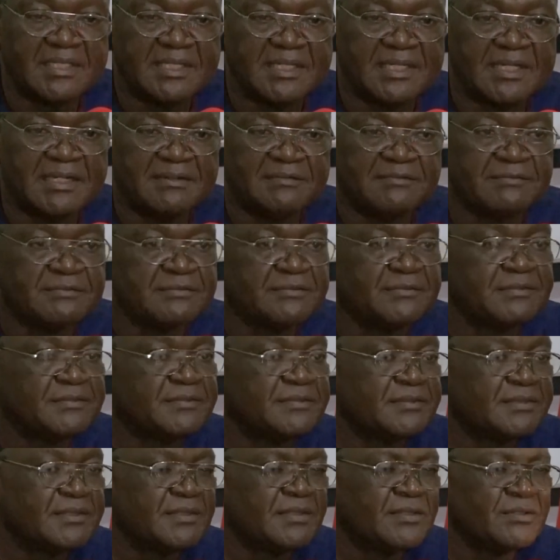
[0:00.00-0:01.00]
And
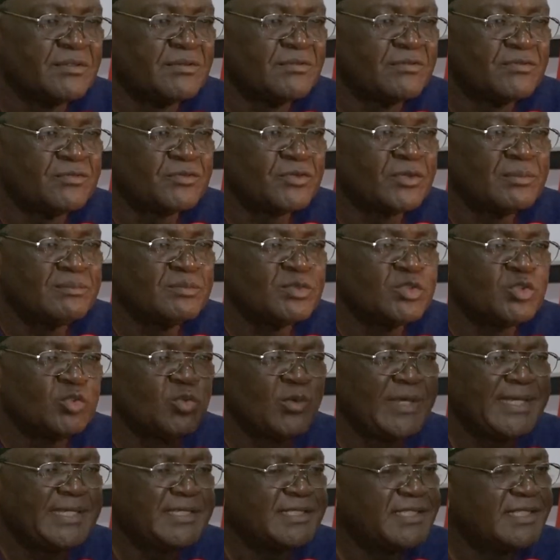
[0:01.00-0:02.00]
from
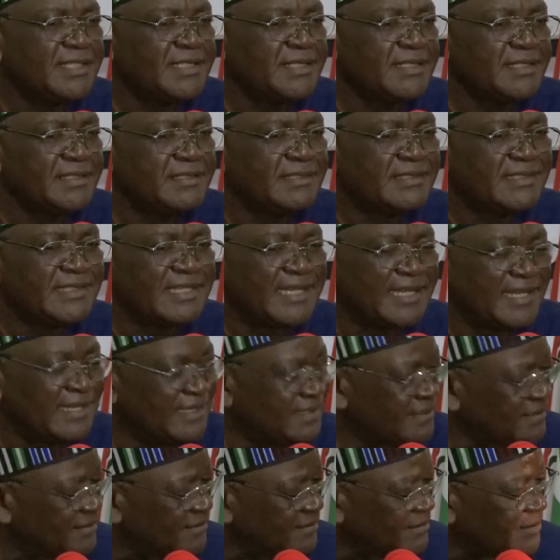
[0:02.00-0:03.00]

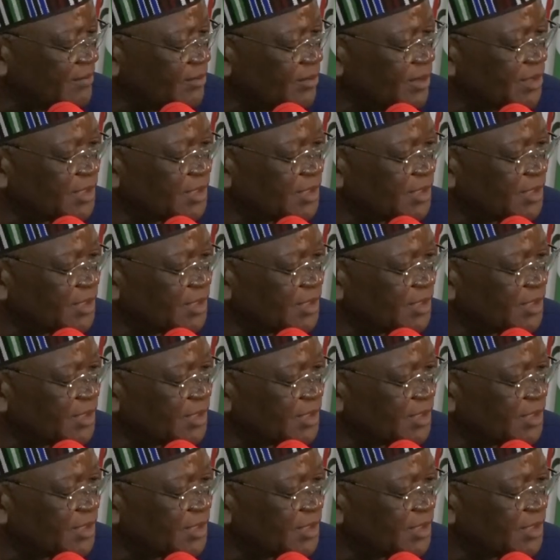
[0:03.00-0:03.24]
2010, we